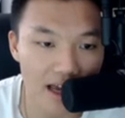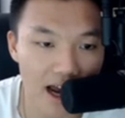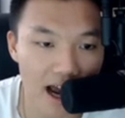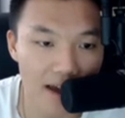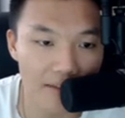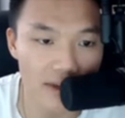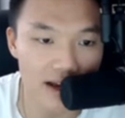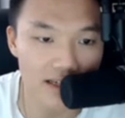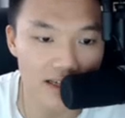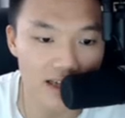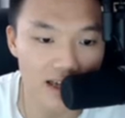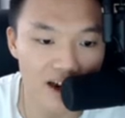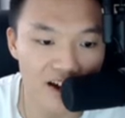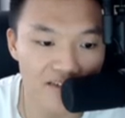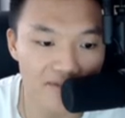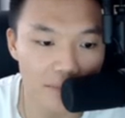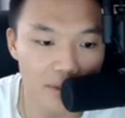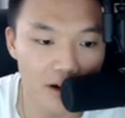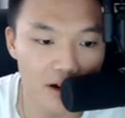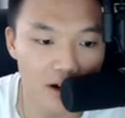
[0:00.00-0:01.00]
myself.
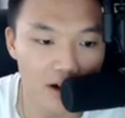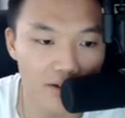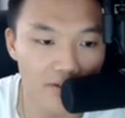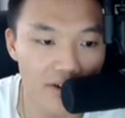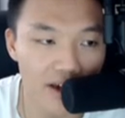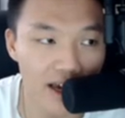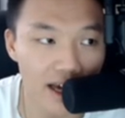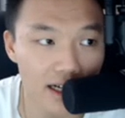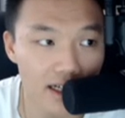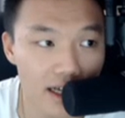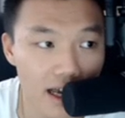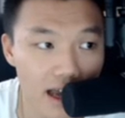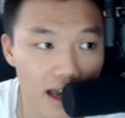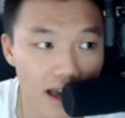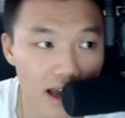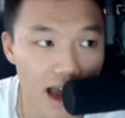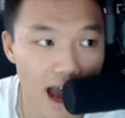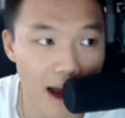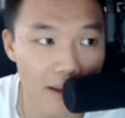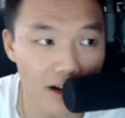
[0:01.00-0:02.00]
Perfect. I'm
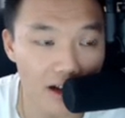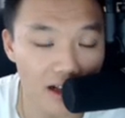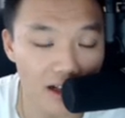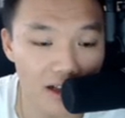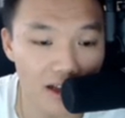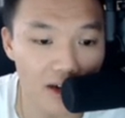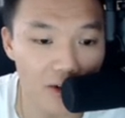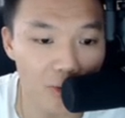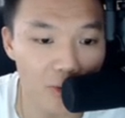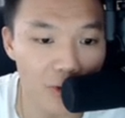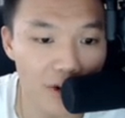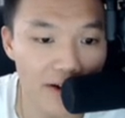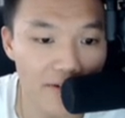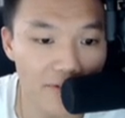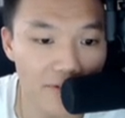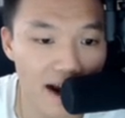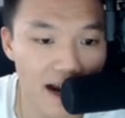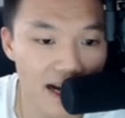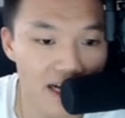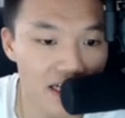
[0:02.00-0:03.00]
going to click
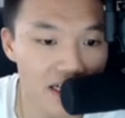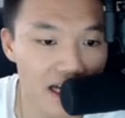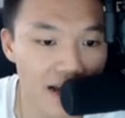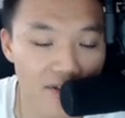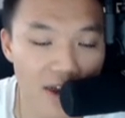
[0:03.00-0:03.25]
refresh. If you have a